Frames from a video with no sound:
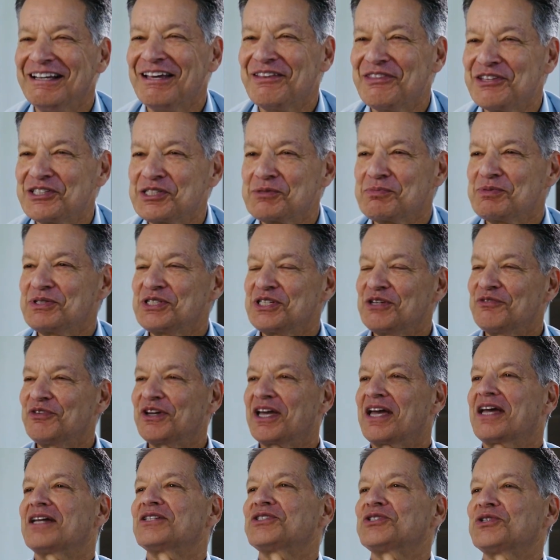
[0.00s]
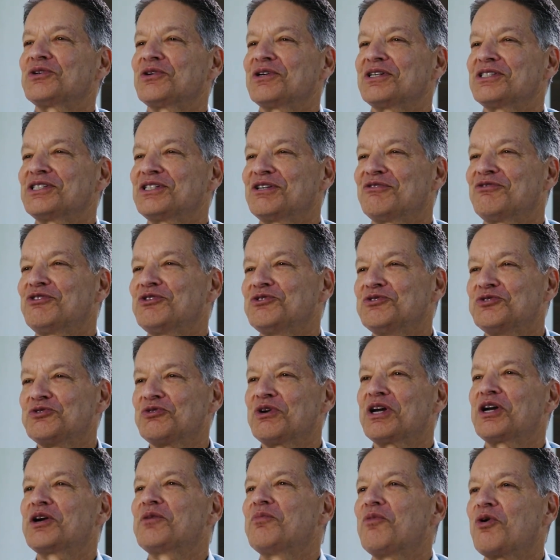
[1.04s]
The specific answer is if you
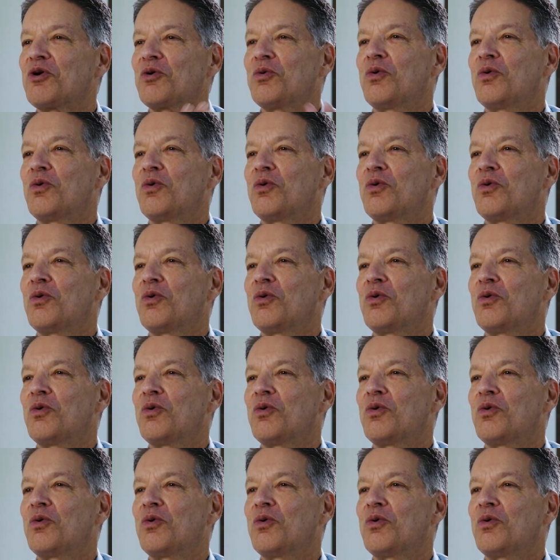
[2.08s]
drink more